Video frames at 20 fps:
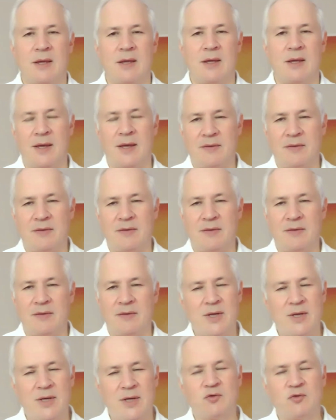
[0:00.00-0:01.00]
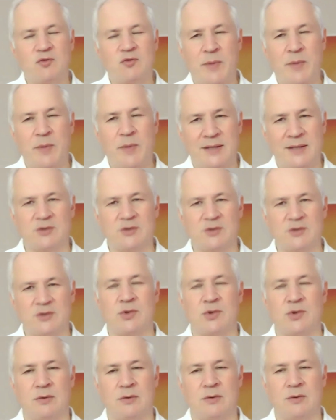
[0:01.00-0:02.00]
And then we have to pay
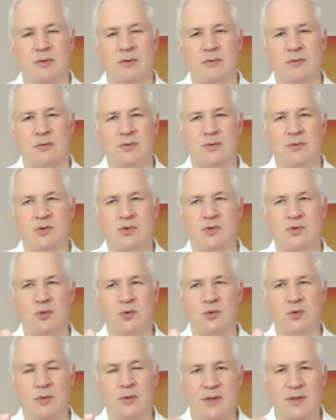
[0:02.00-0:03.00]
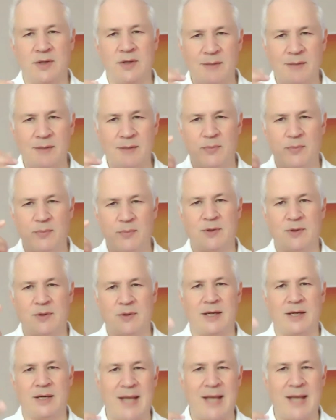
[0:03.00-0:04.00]
attention to keep a
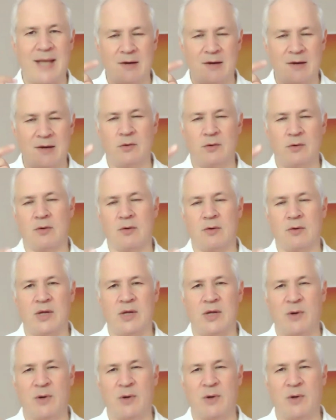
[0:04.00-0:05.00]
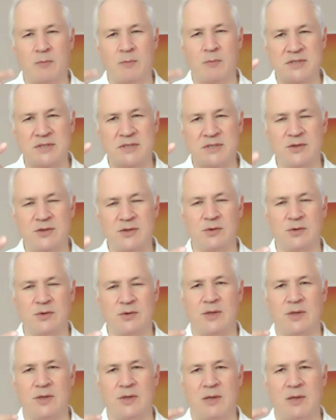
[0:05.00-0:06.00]
dialogue or keep a conversation
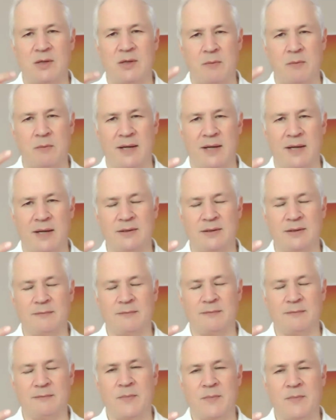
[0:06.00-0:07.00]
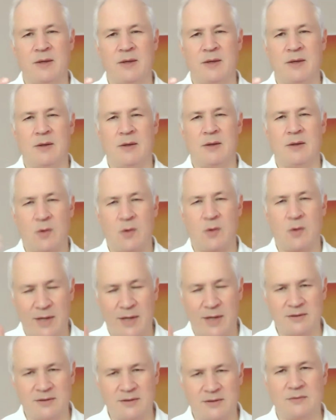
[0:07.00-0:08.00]
in our mind
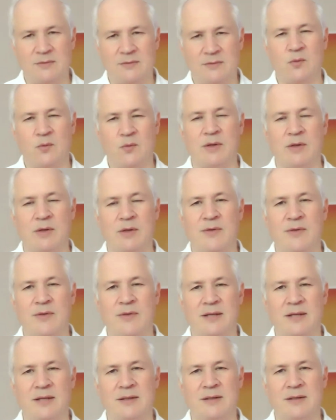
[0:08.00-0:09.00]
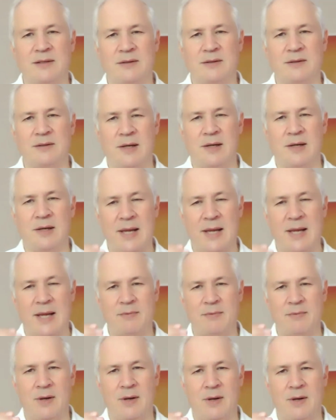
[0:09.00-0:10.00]
connected with that
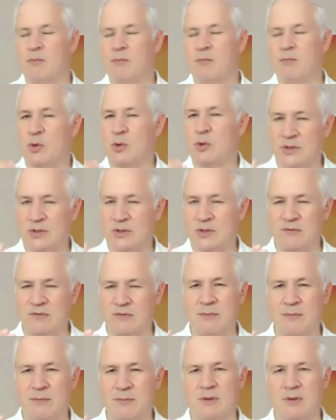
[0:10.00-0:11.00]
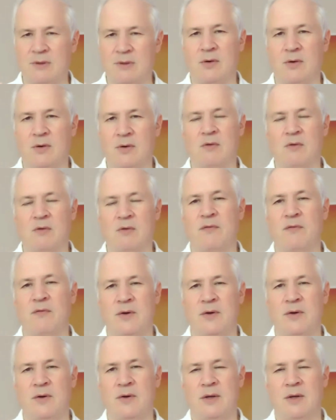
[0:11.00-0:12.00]
level, positive level of
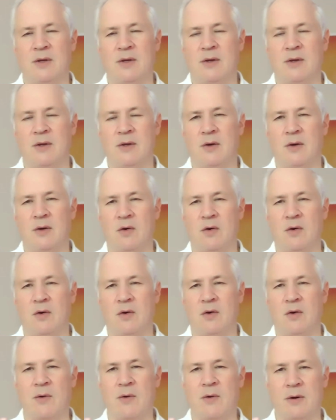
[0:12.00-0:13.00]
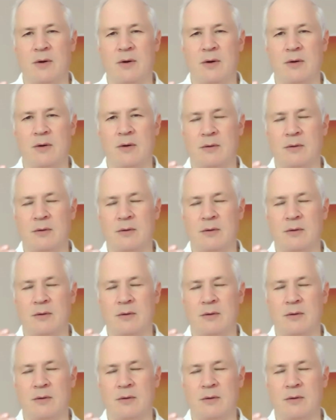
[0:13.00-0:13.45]
of our